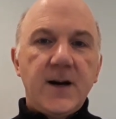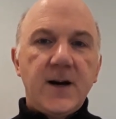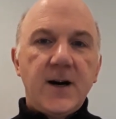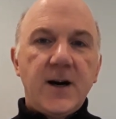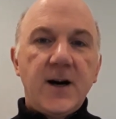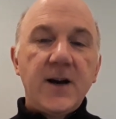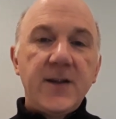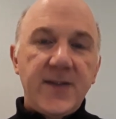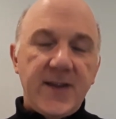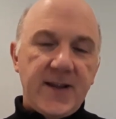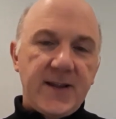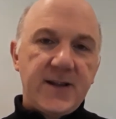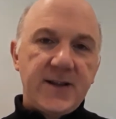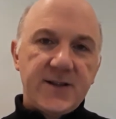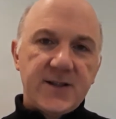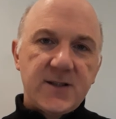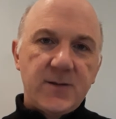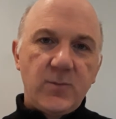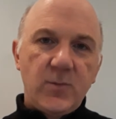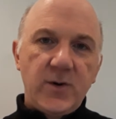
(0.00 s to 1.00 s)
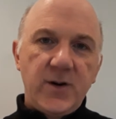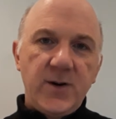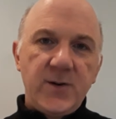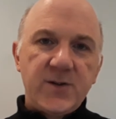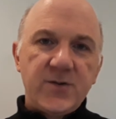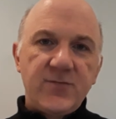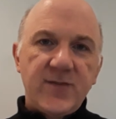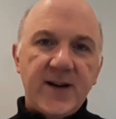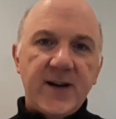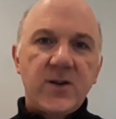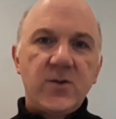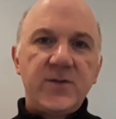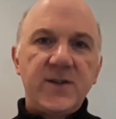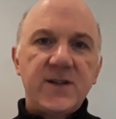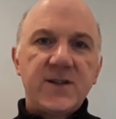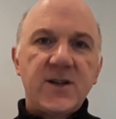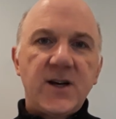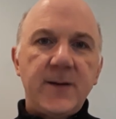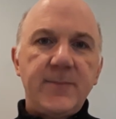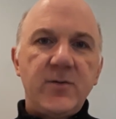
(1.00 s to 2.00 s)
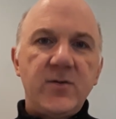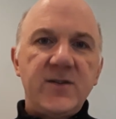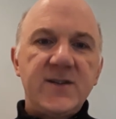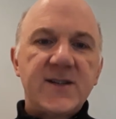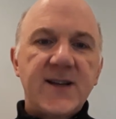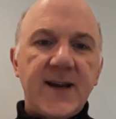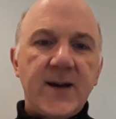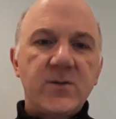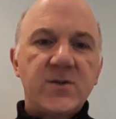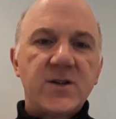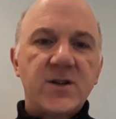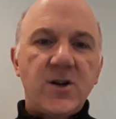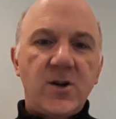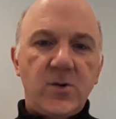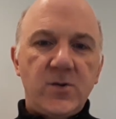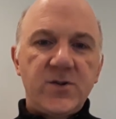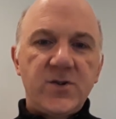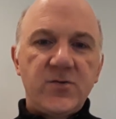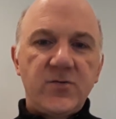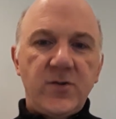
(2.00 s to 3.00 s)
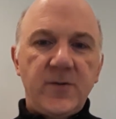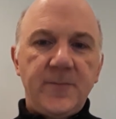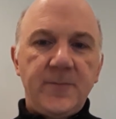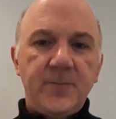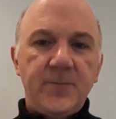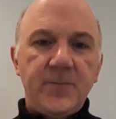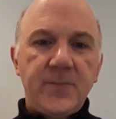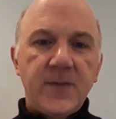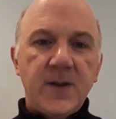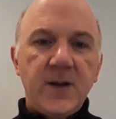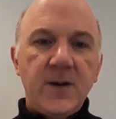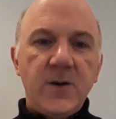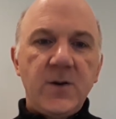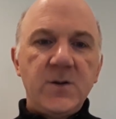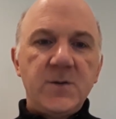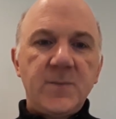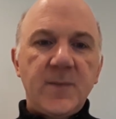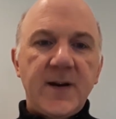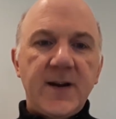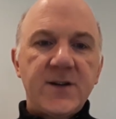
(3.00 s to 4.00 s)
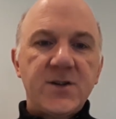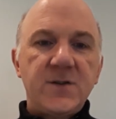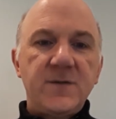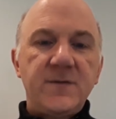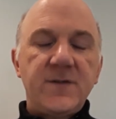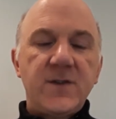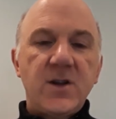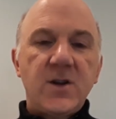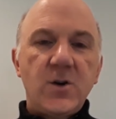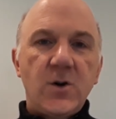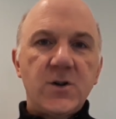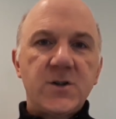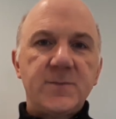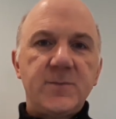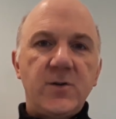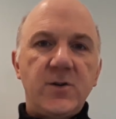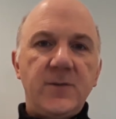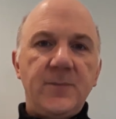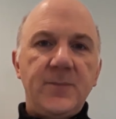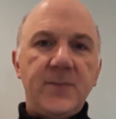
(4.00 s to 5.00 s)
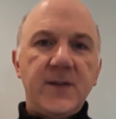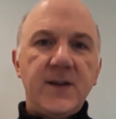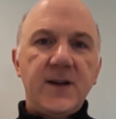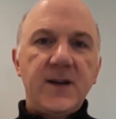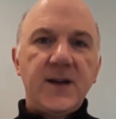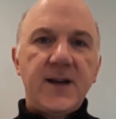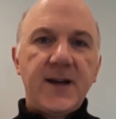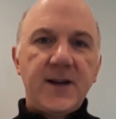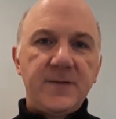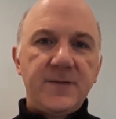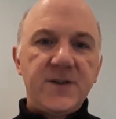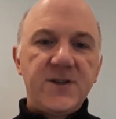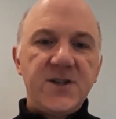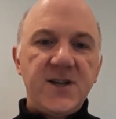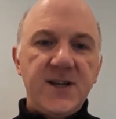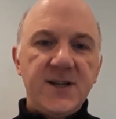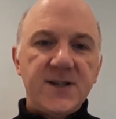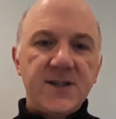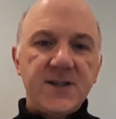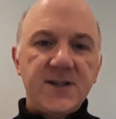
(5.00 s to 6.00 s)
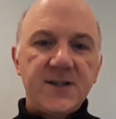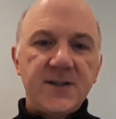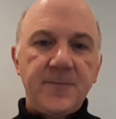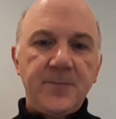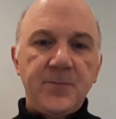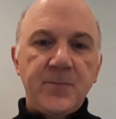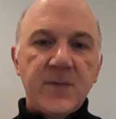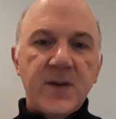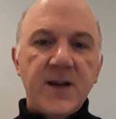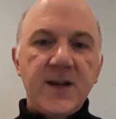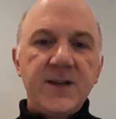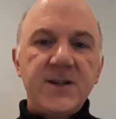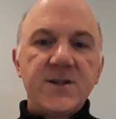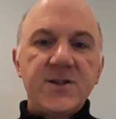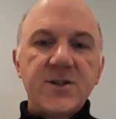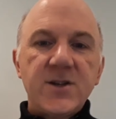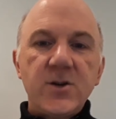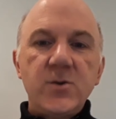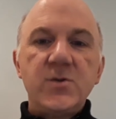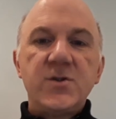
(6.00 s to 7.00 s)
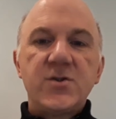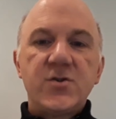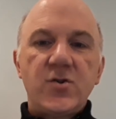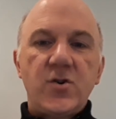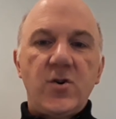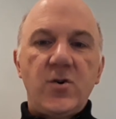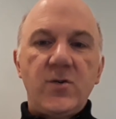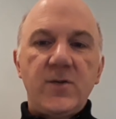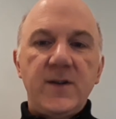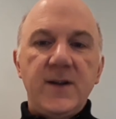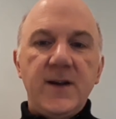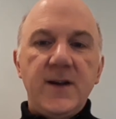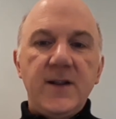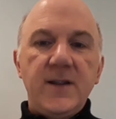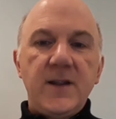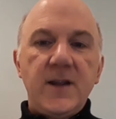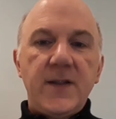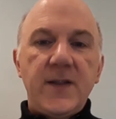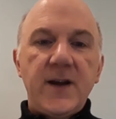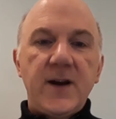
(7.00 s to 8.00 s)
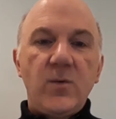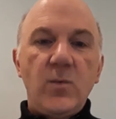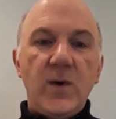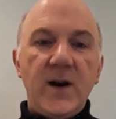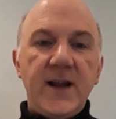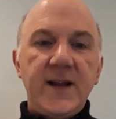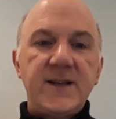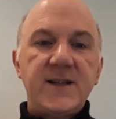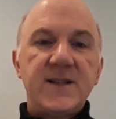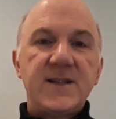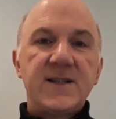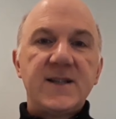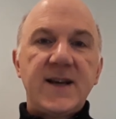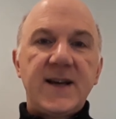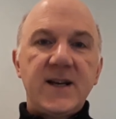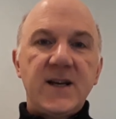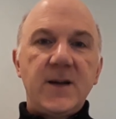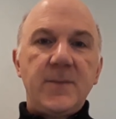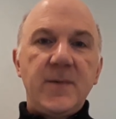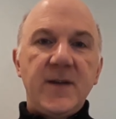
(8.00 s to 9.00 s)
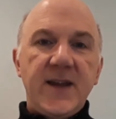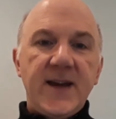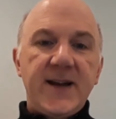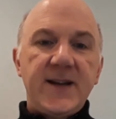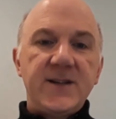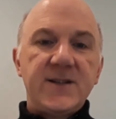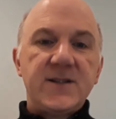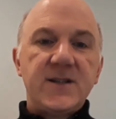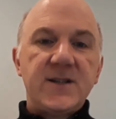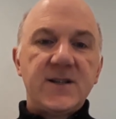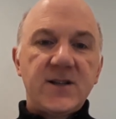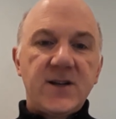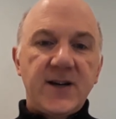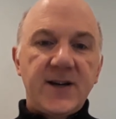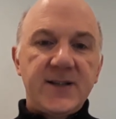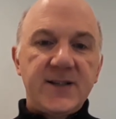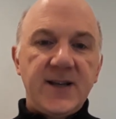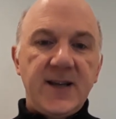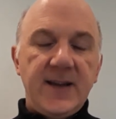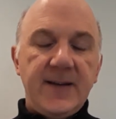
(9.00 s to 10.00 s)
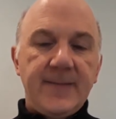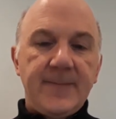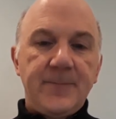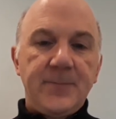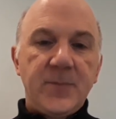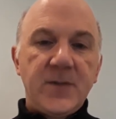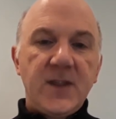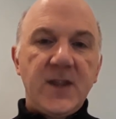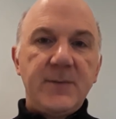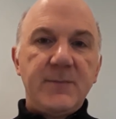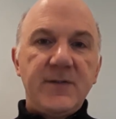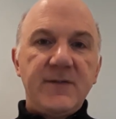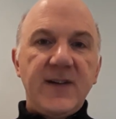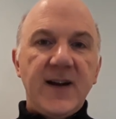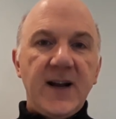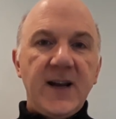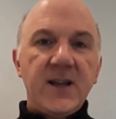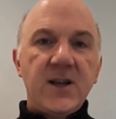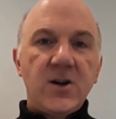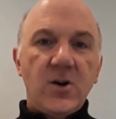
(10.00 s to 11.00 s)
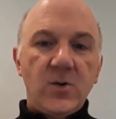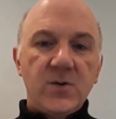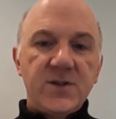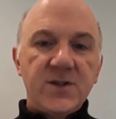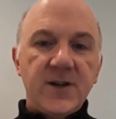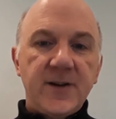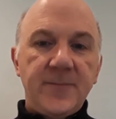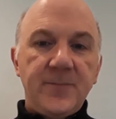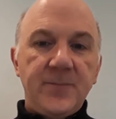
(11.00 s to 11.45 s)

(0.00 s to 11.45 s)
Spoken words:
I think that someone who's a radical disciple is countercultural, whose passion for the gospel and for Jesus is so strong that they are willing to stand up against society, the prevailing culture,